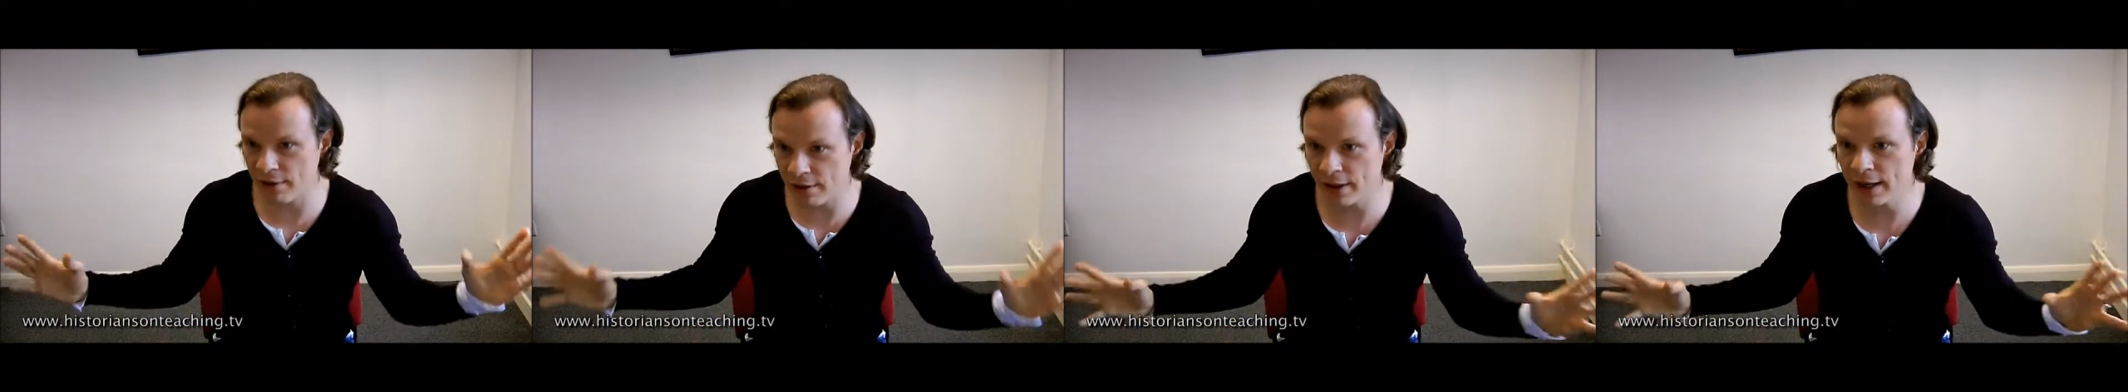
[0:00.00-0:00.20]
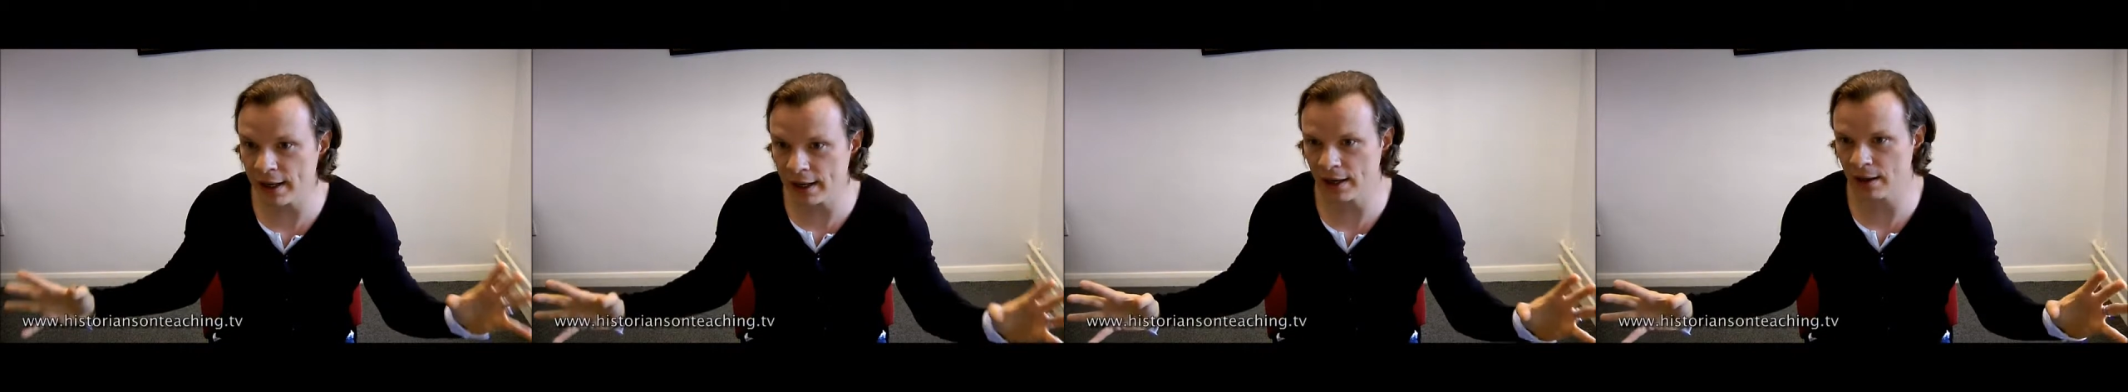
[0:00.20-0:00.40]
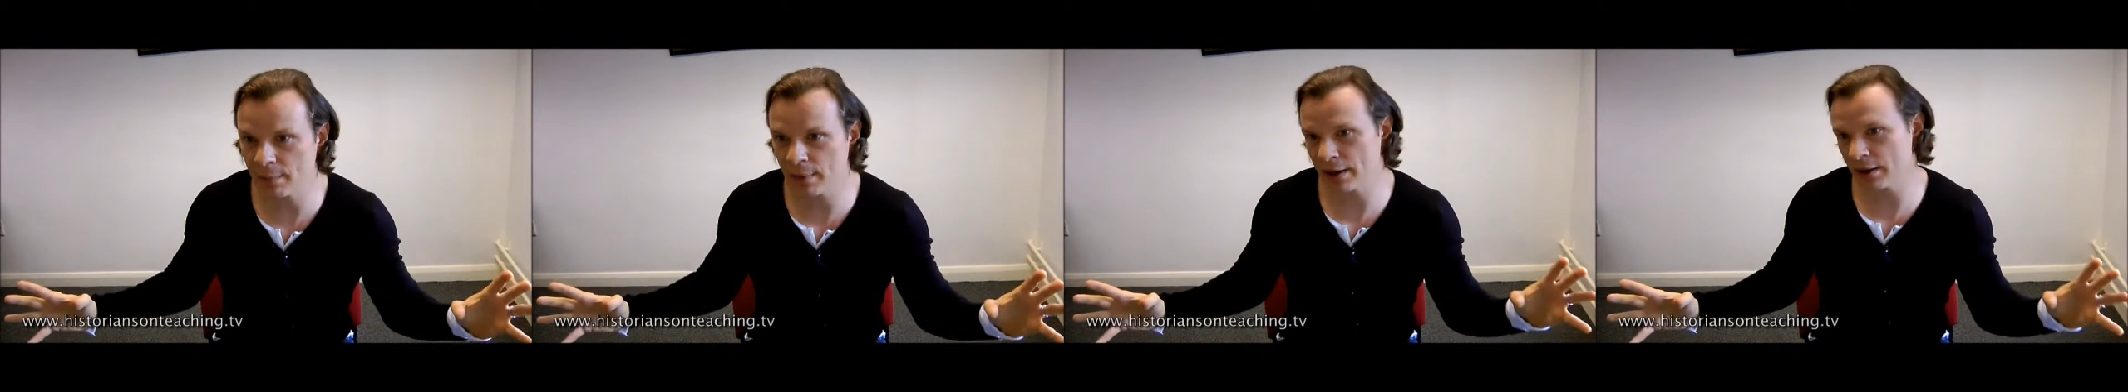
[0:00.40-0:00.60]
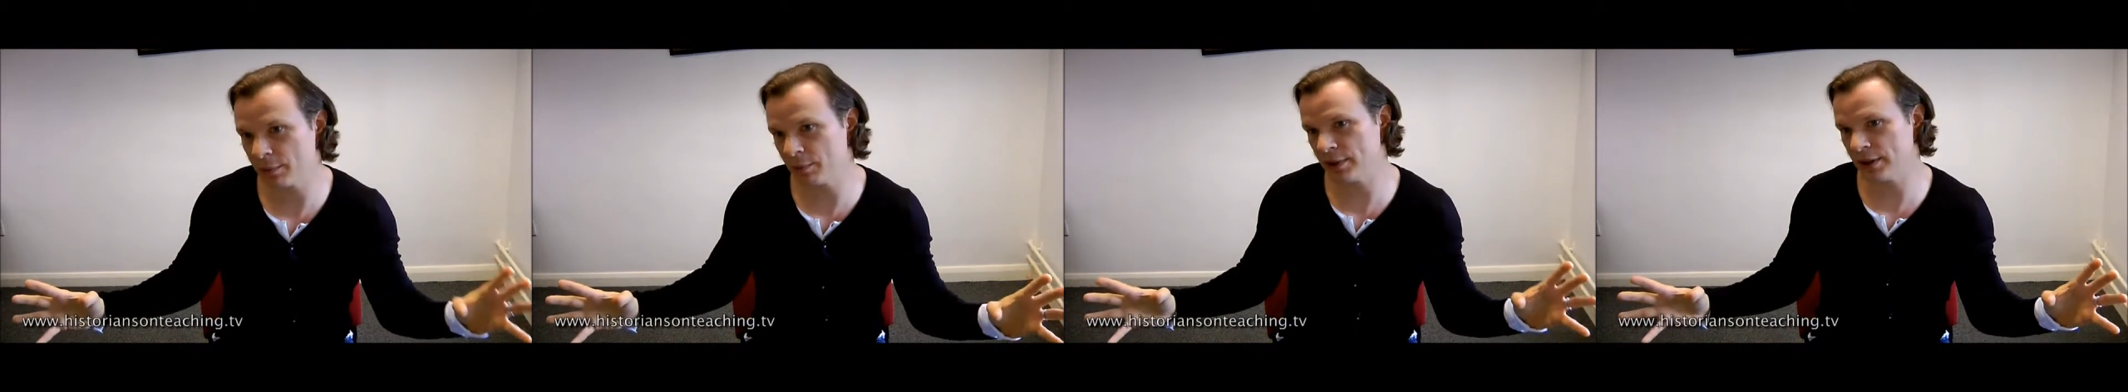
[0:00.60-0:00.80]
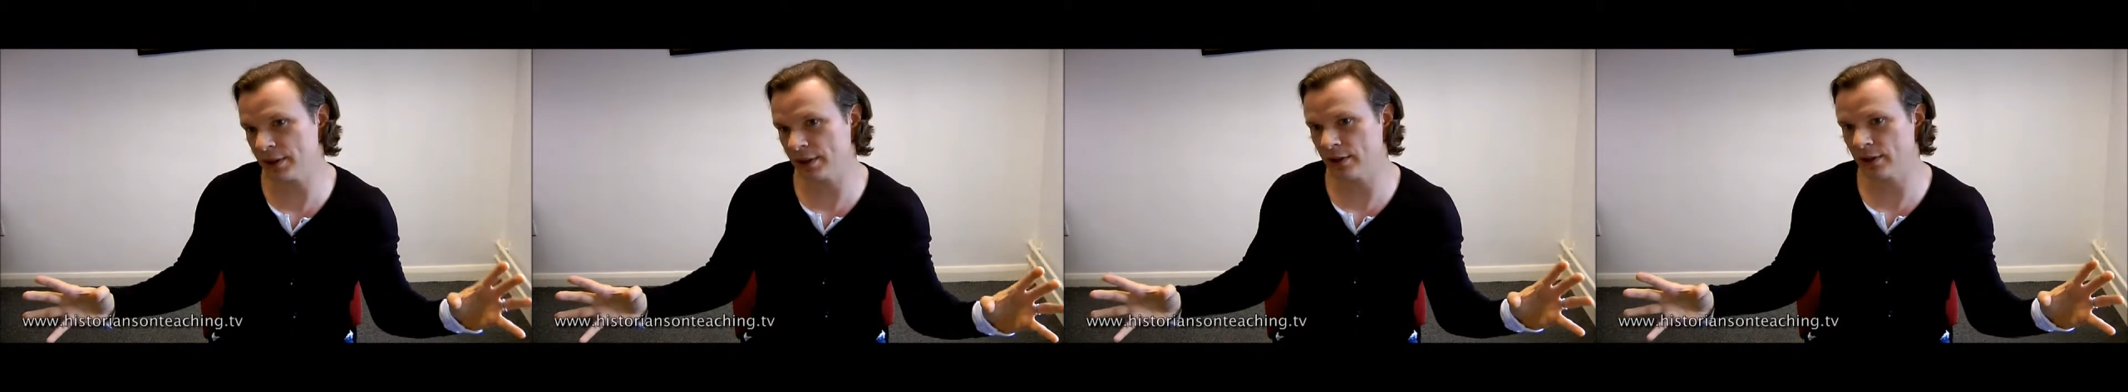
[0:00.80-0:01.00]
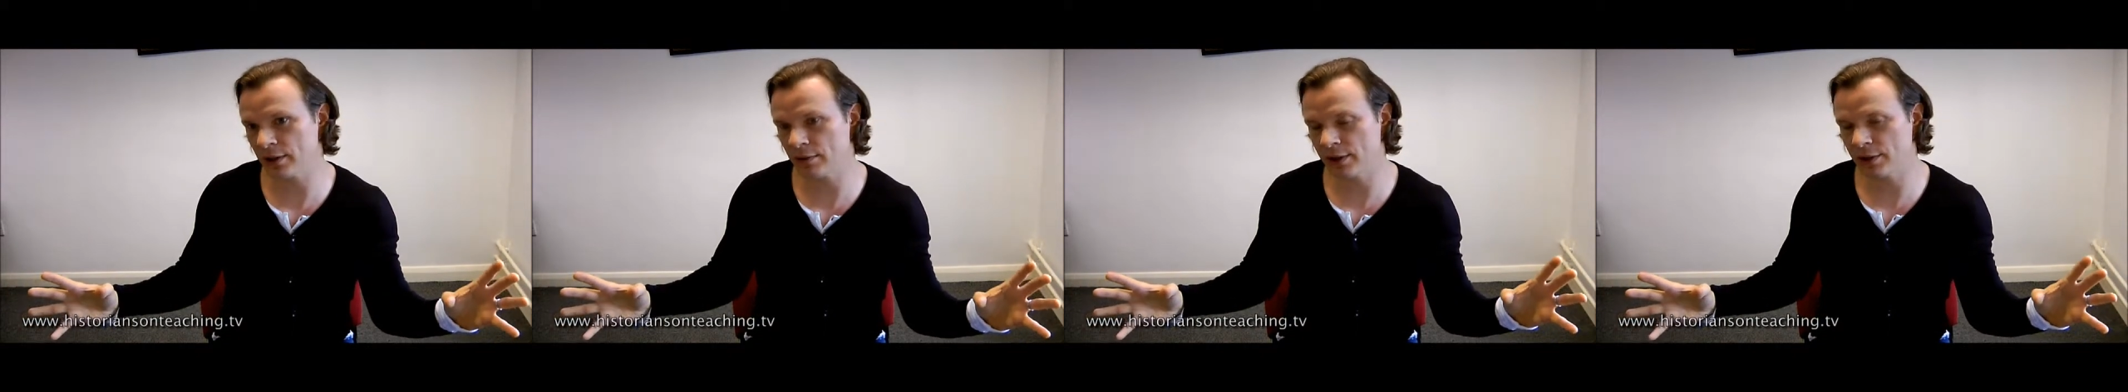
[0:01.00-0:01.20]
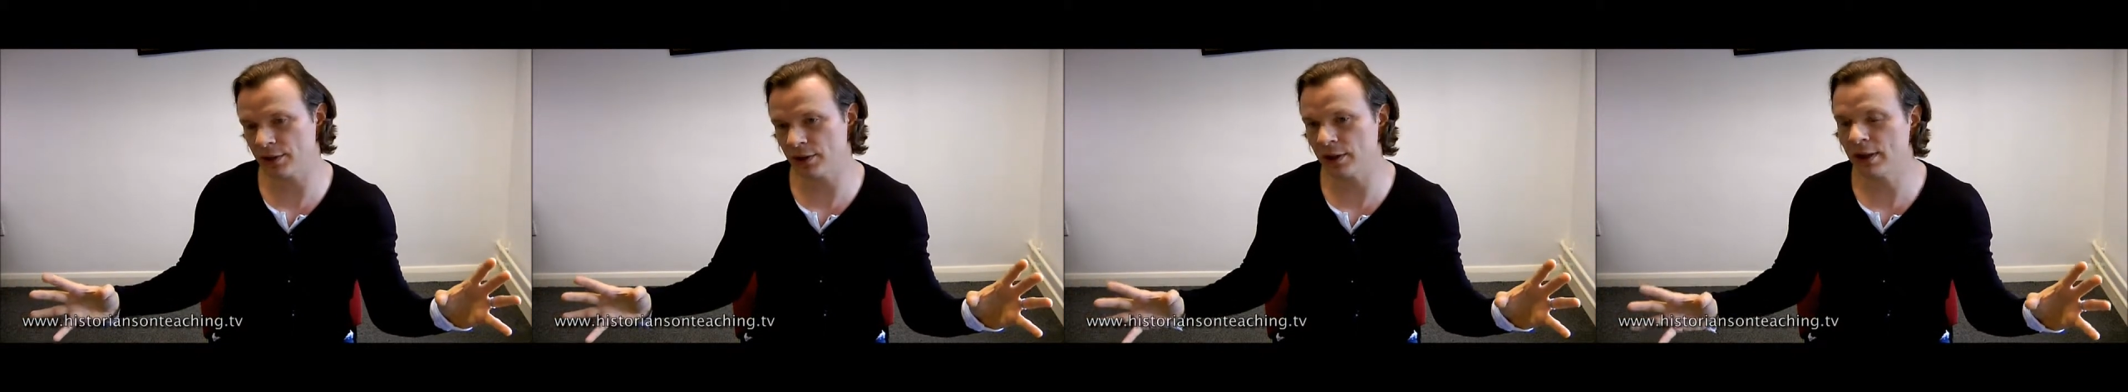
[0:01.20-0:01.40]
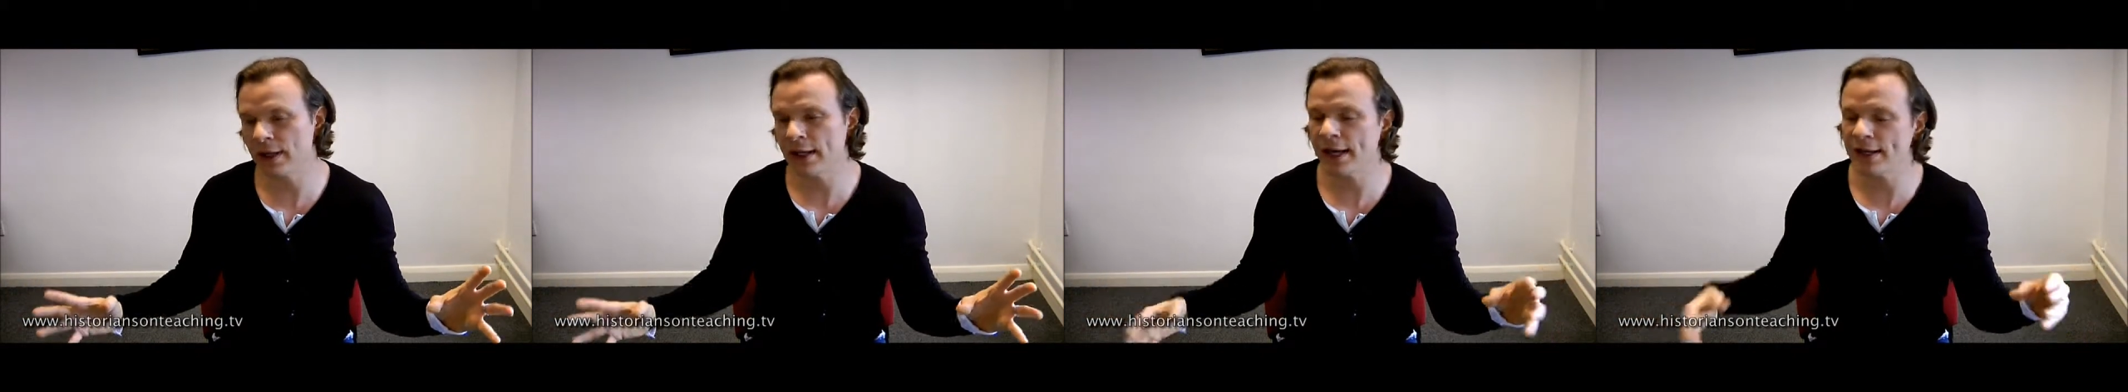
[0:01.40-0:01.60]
thinking about a particular question.